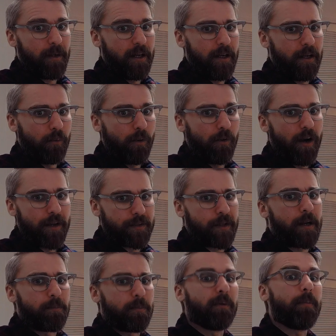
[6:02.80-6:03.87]
We lost a couple
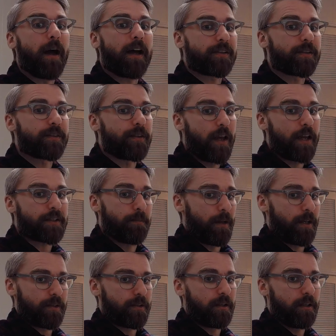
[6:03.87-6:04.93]
batches last
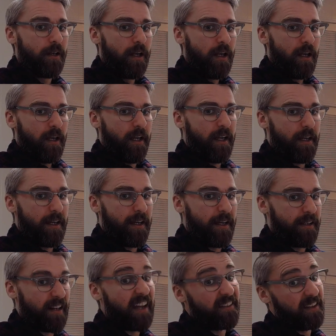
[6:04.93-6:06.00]
semester, and I
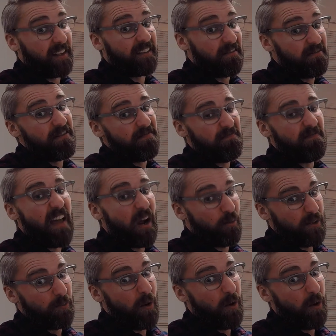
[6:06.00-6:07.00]
think that was why.